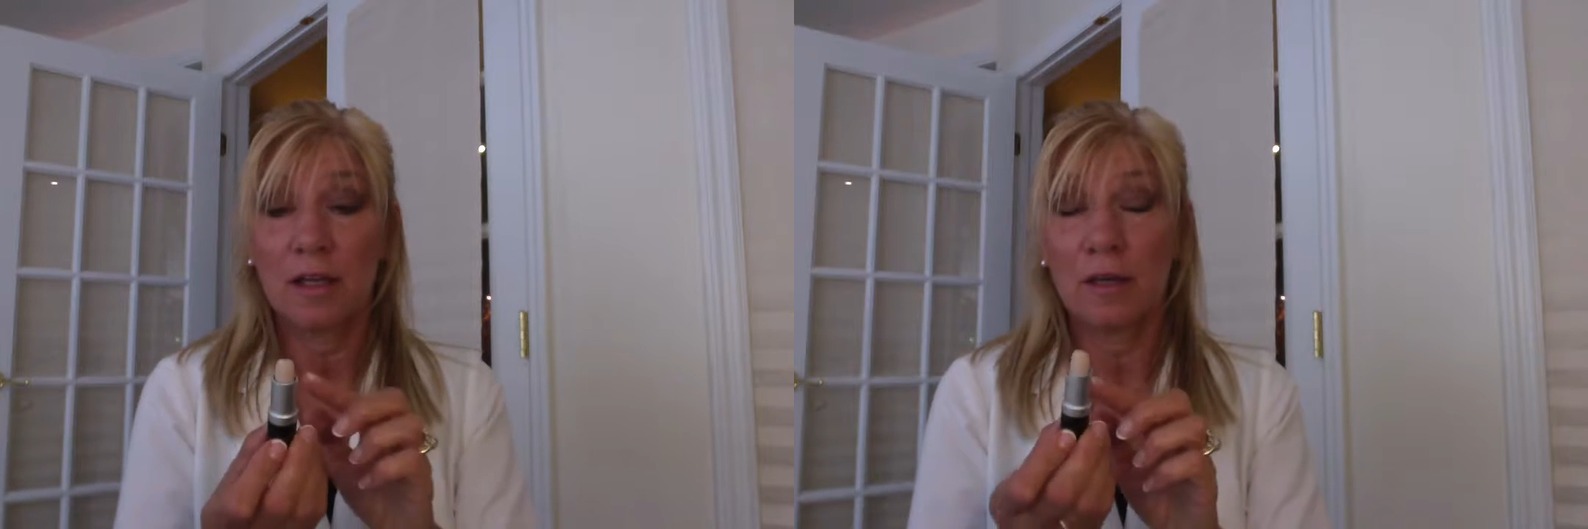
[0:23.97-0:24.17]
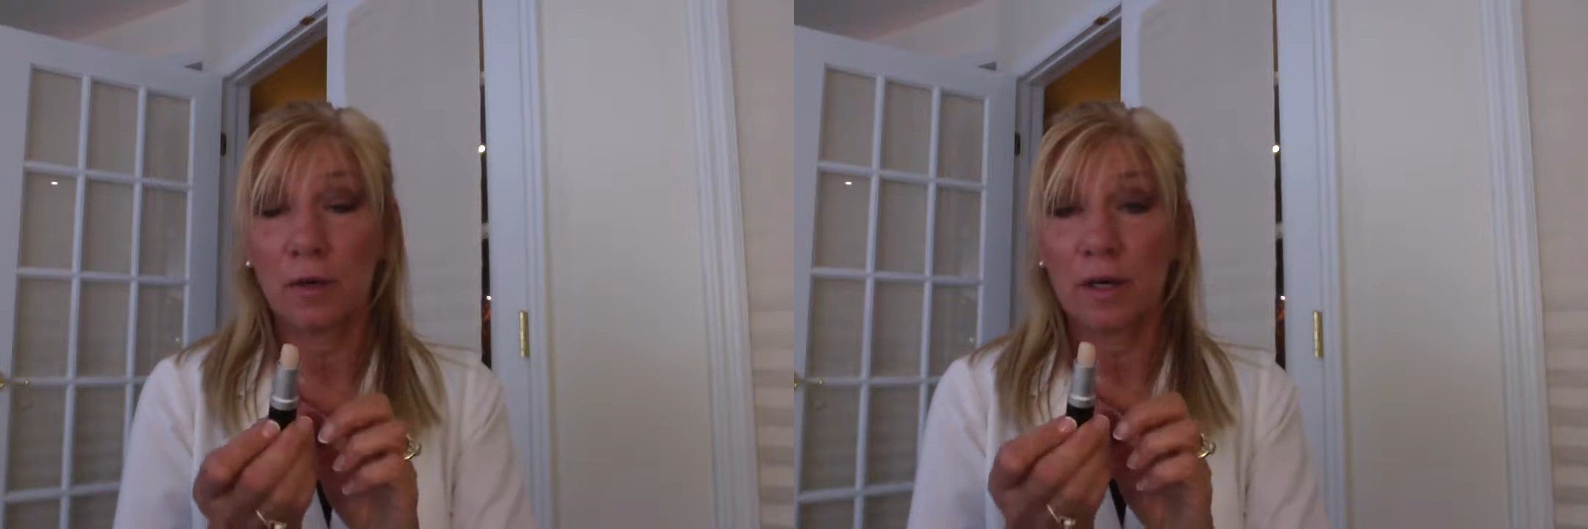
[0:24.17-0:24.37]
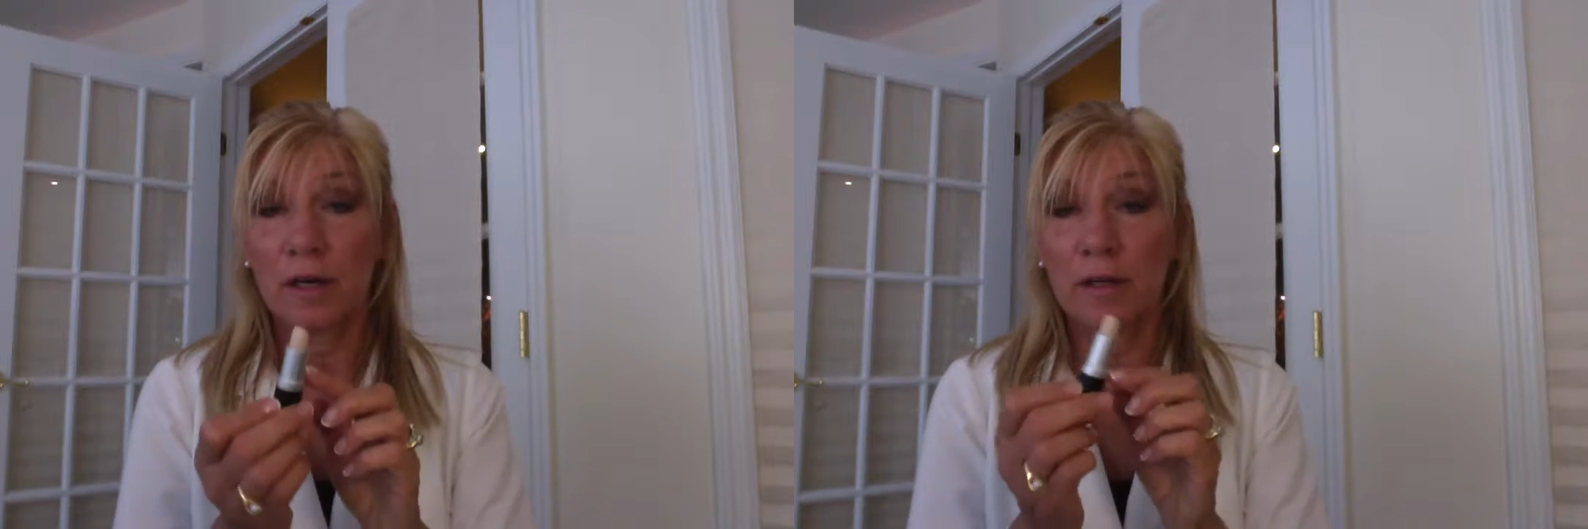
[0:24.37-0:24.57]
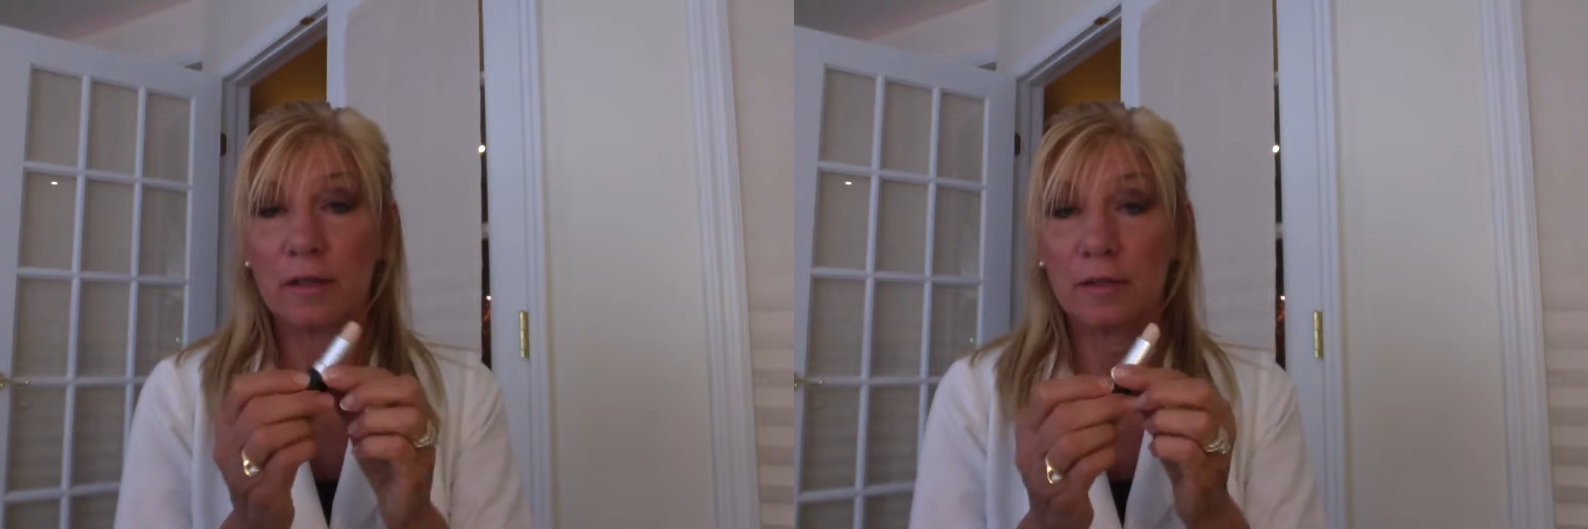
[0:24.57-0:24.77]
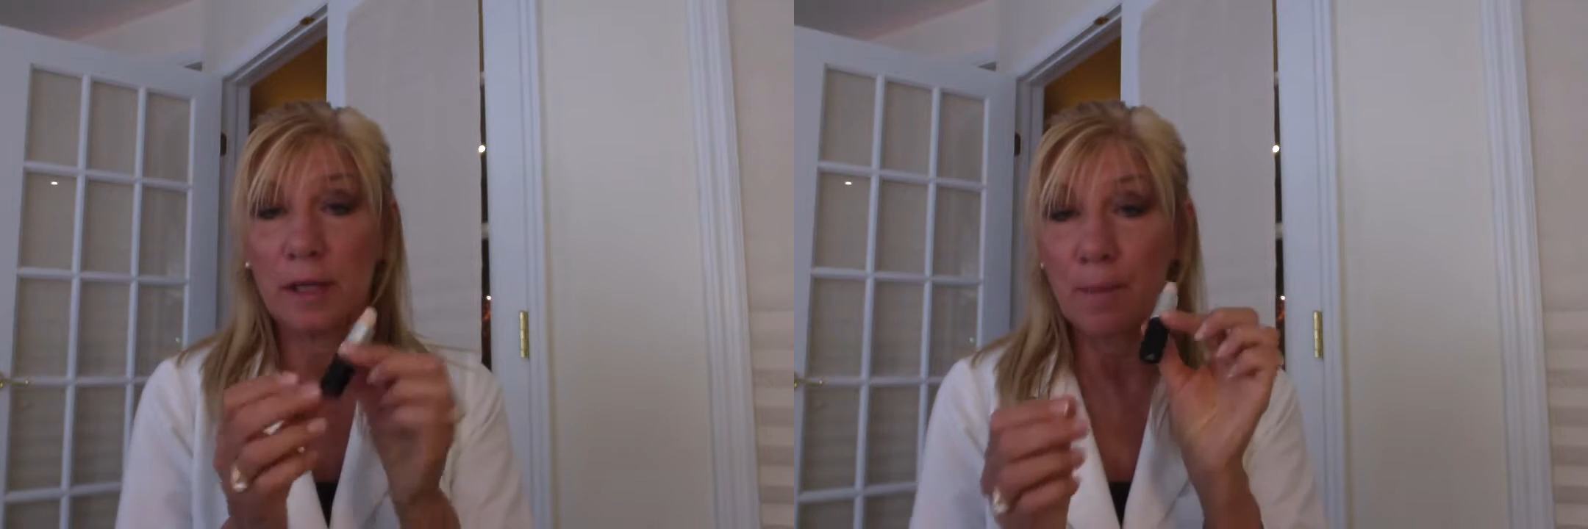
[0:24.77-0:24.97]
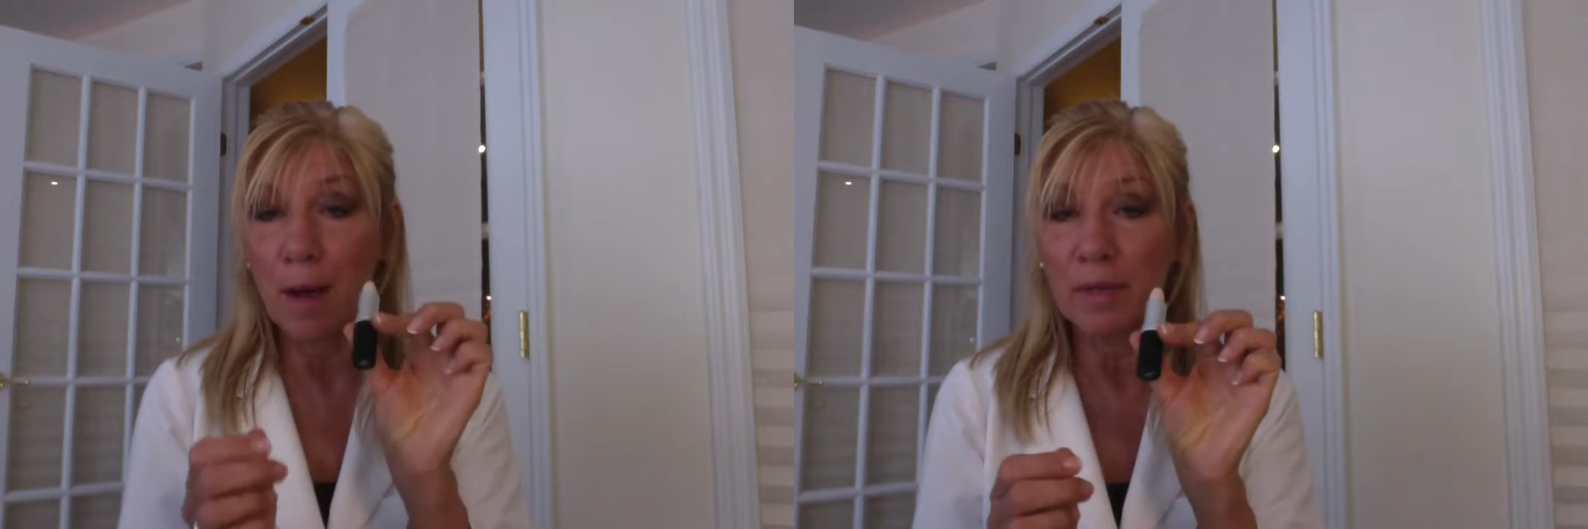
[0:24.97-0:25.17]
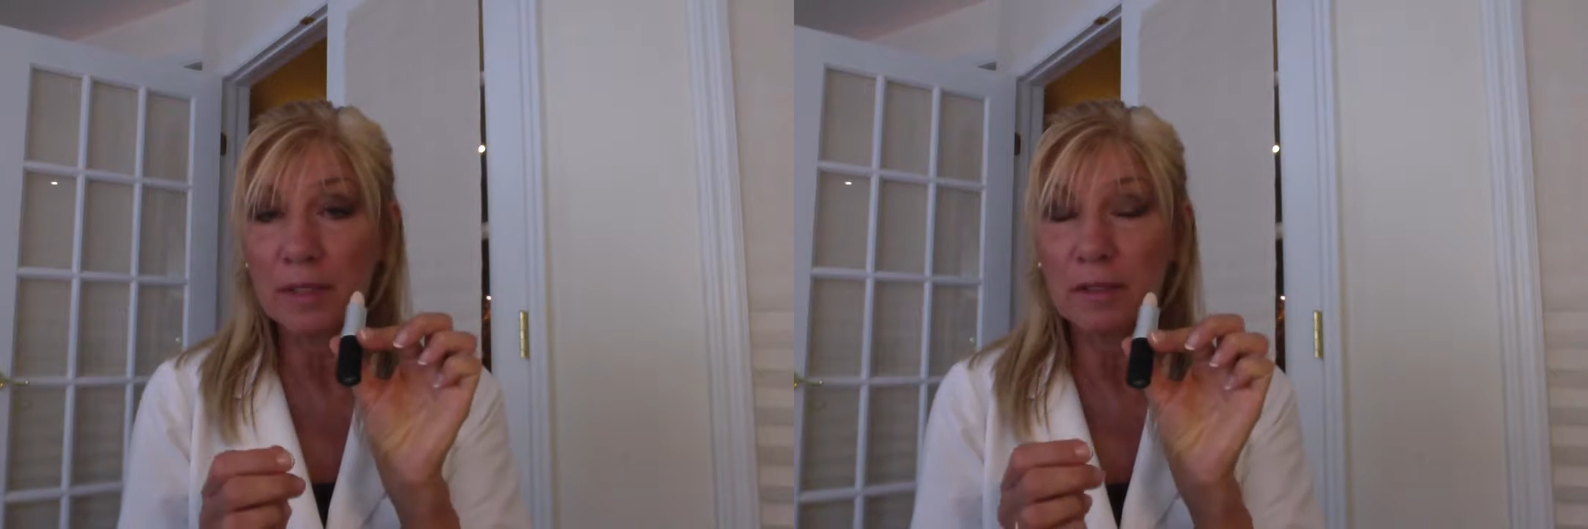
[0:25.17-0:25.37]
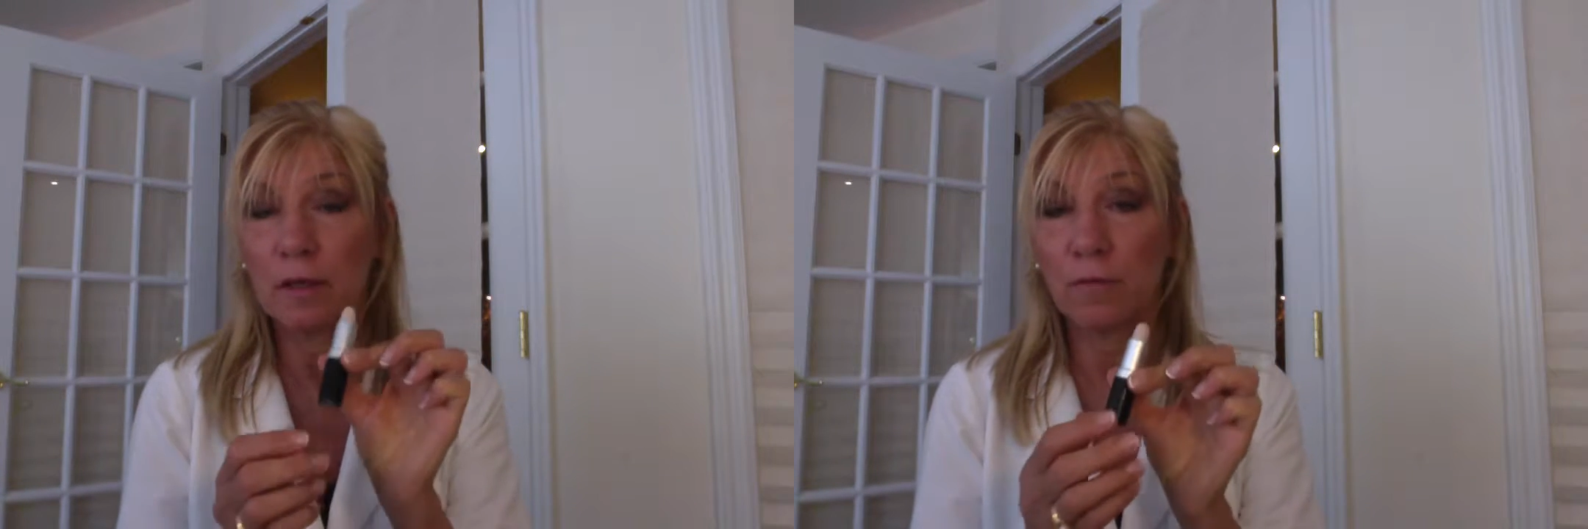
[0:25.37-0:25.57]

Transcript: your lip pumice